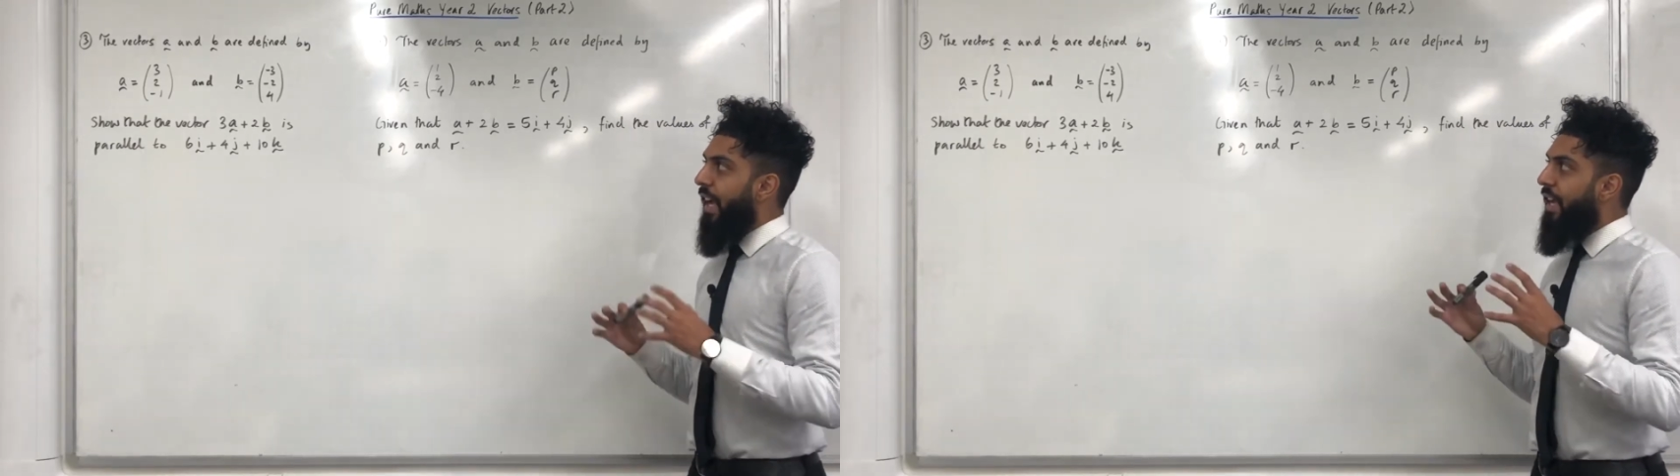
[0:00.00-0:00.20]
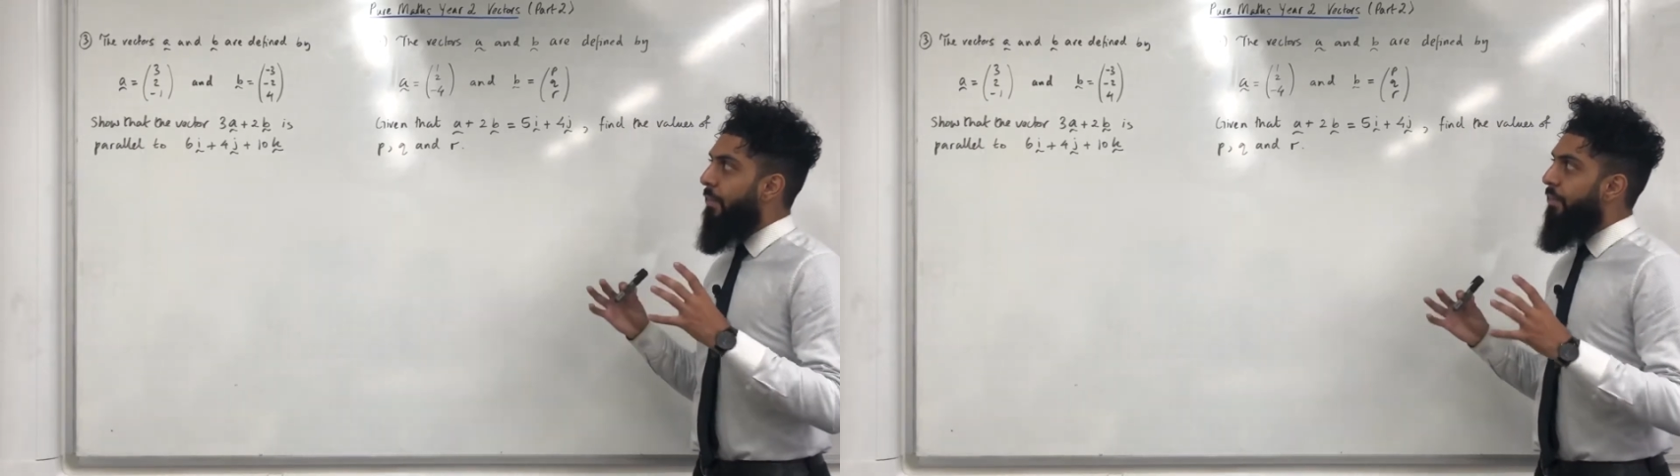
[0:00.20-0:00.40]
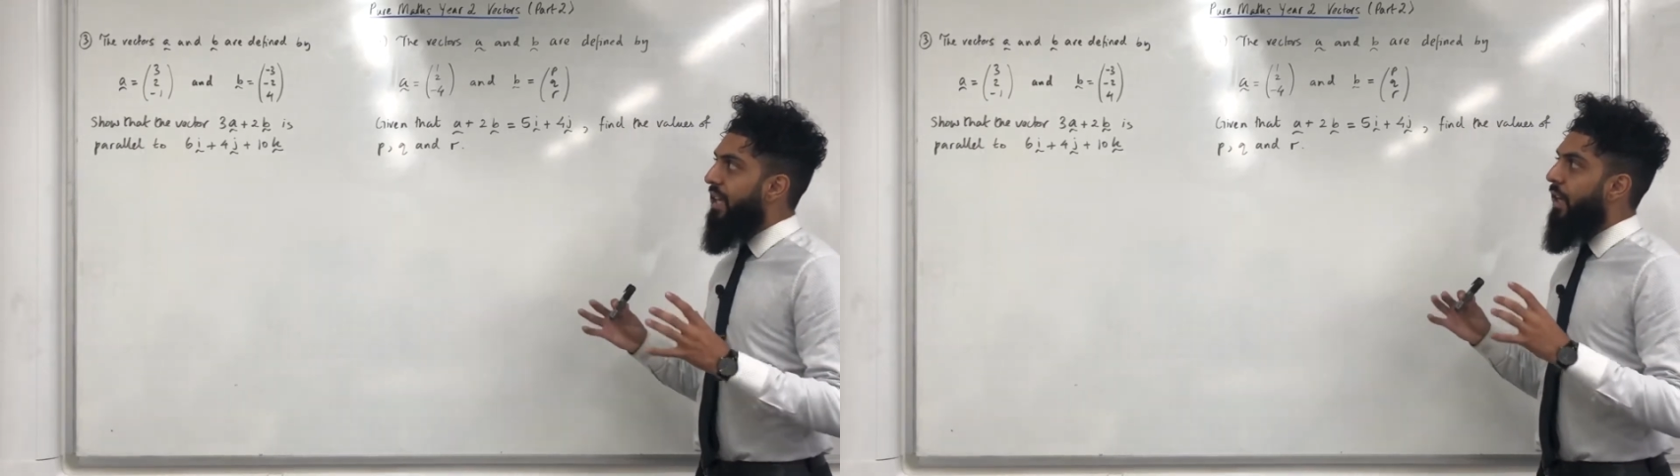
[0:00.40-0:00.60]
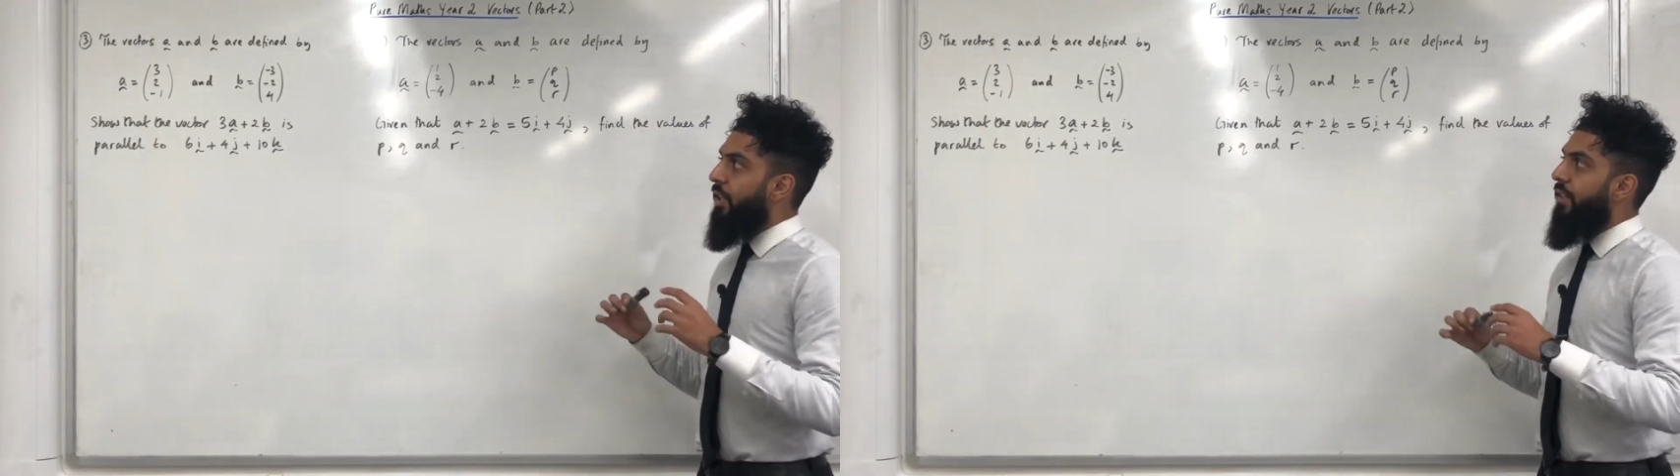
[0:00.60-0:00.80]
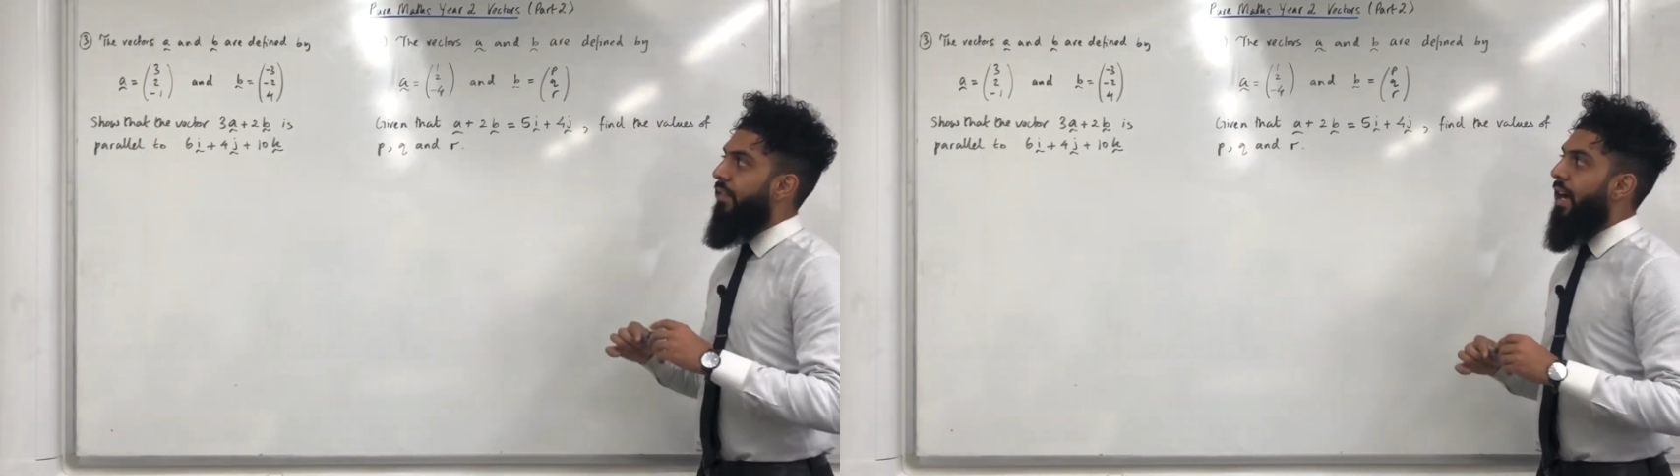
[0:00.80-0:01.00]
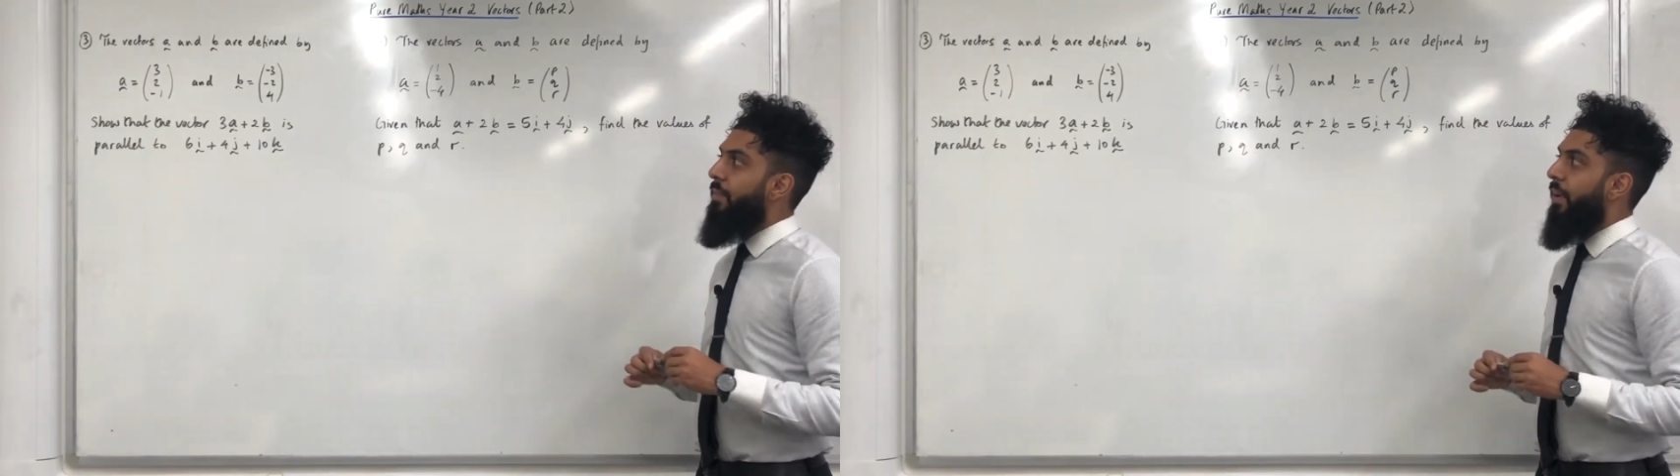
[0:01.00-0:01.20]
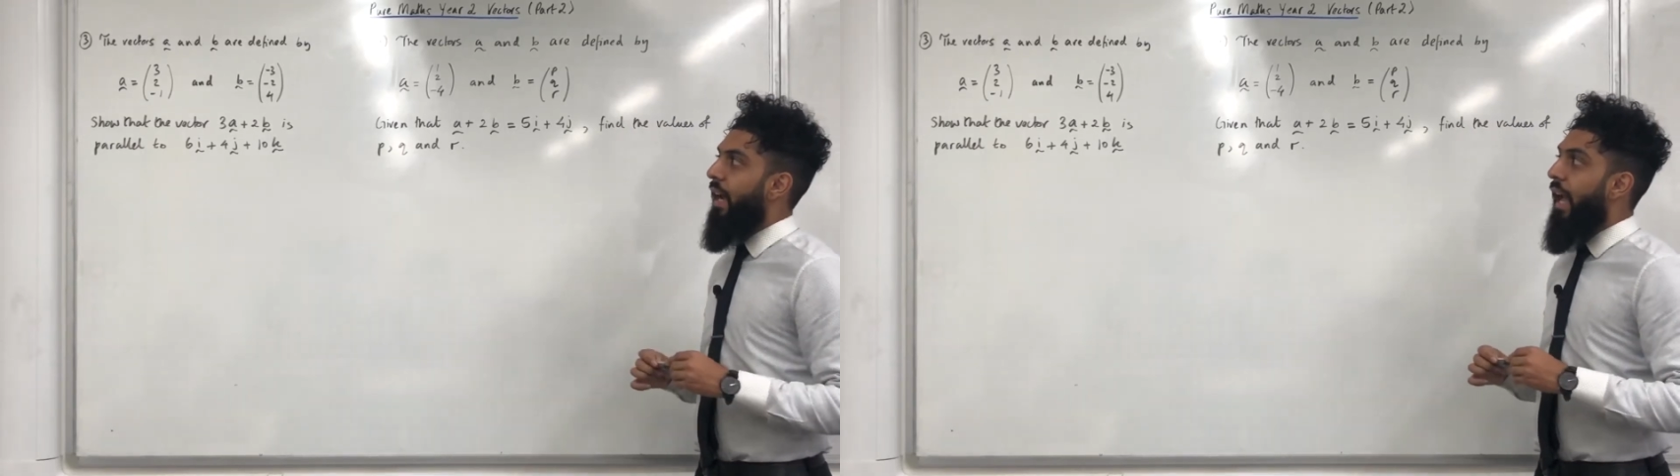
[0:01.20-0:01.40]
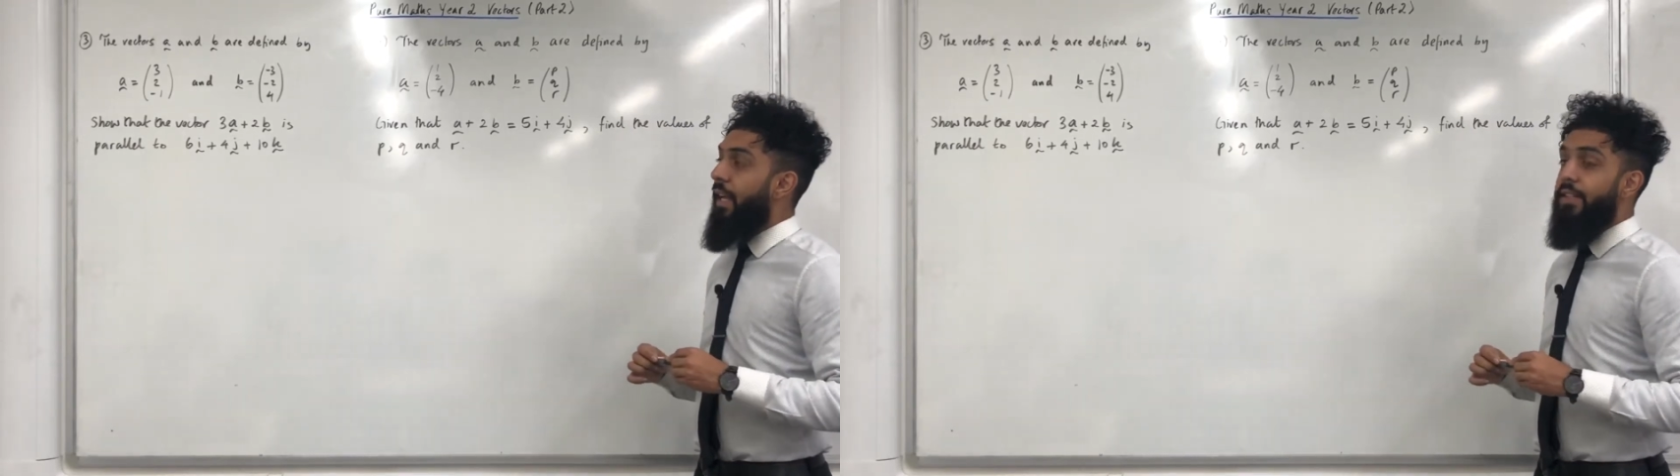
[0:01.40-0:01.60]
a and b are defined by
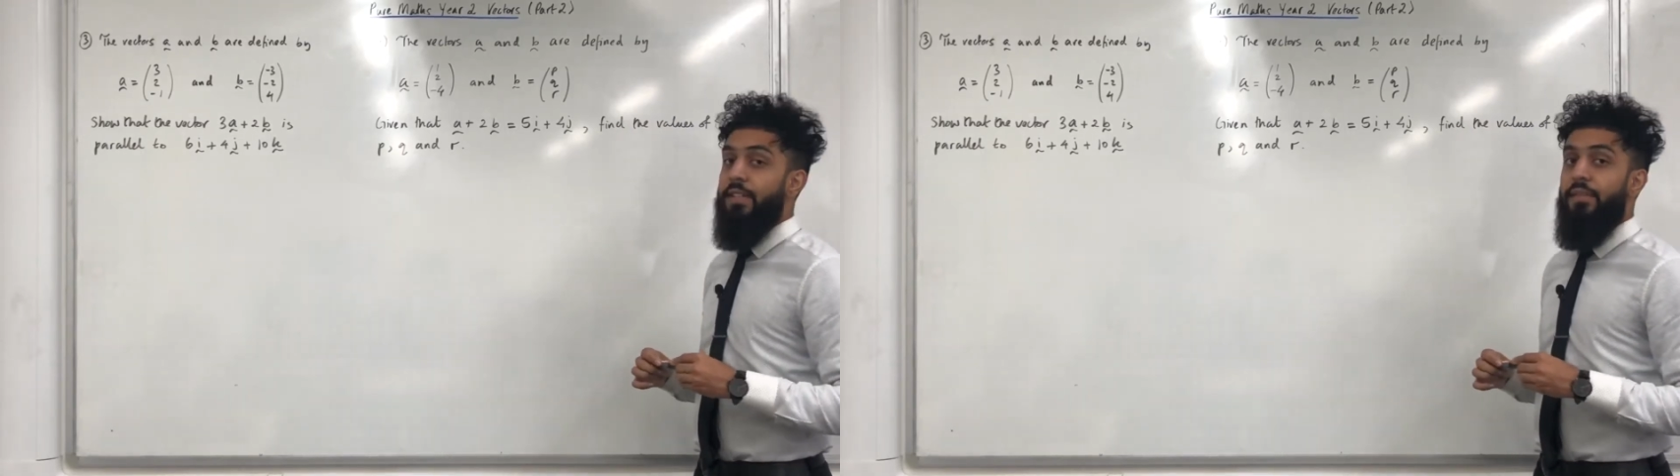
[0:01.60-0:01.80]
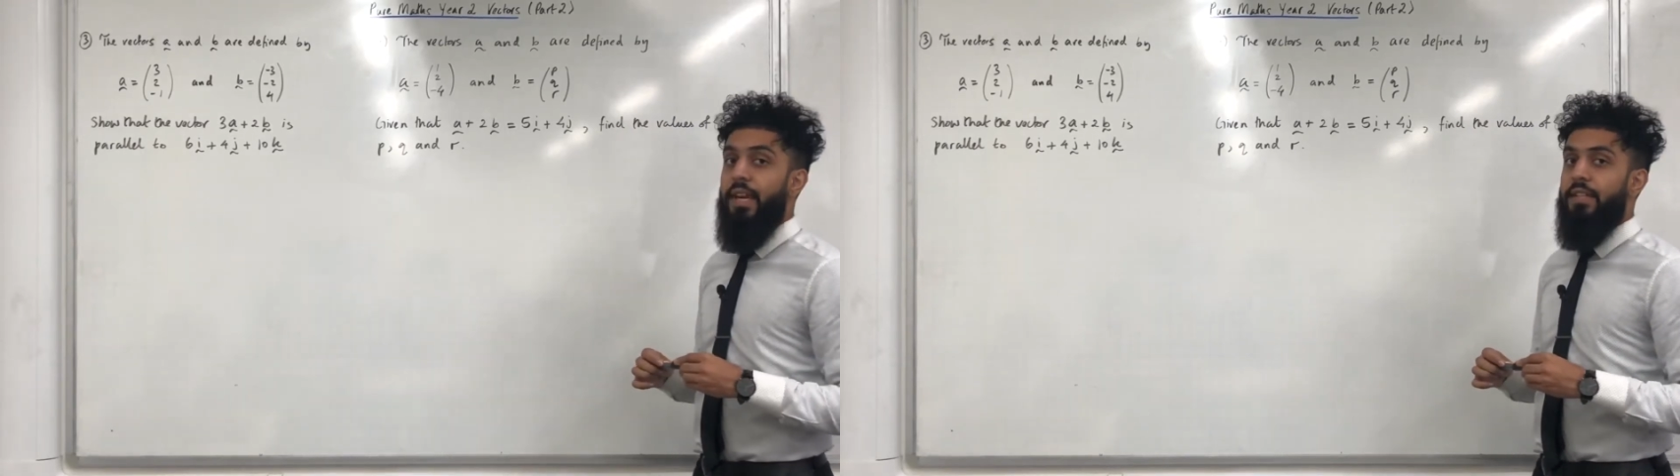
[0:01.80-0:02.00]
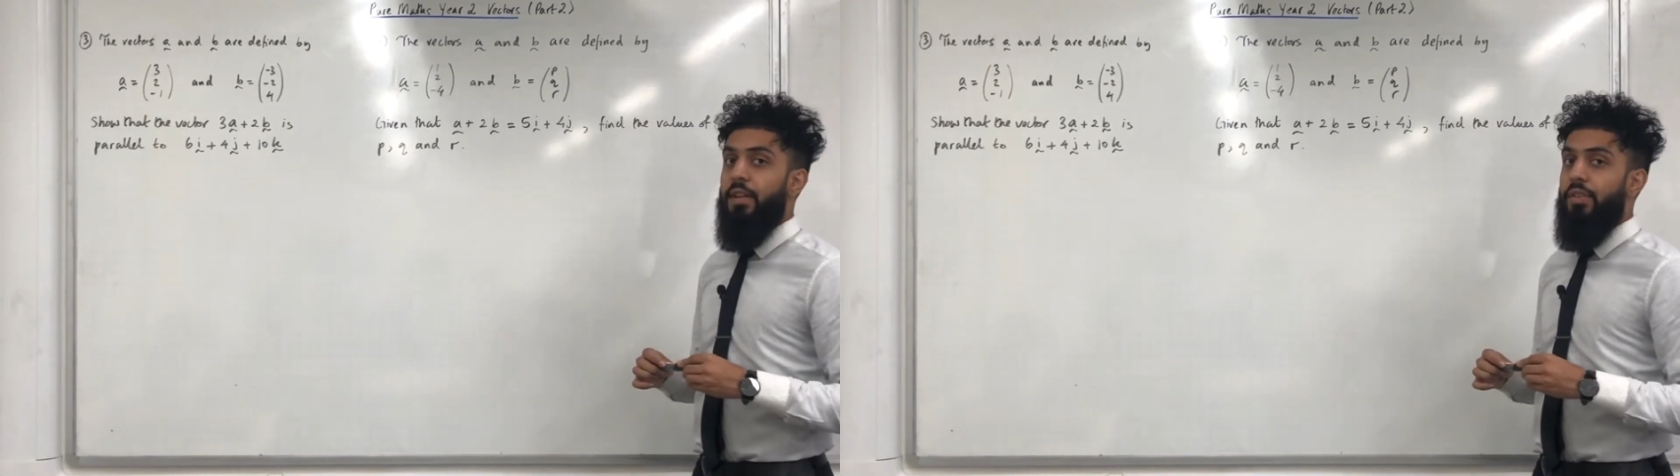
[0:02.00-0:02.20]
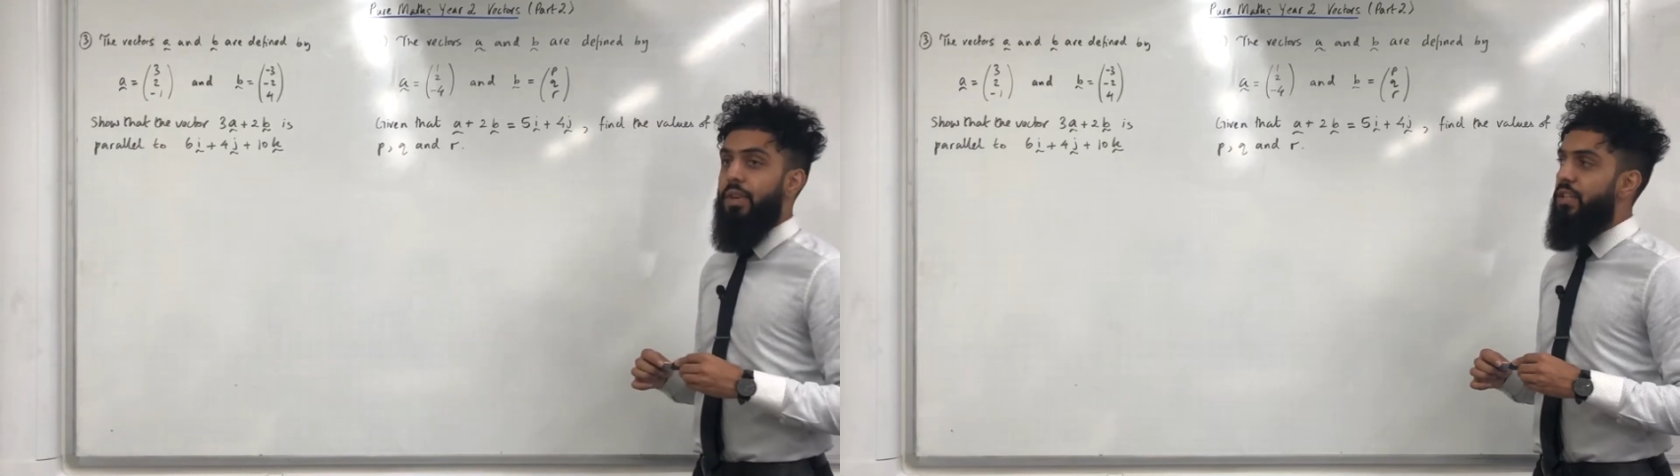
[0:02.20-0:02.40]
a is the vector 3,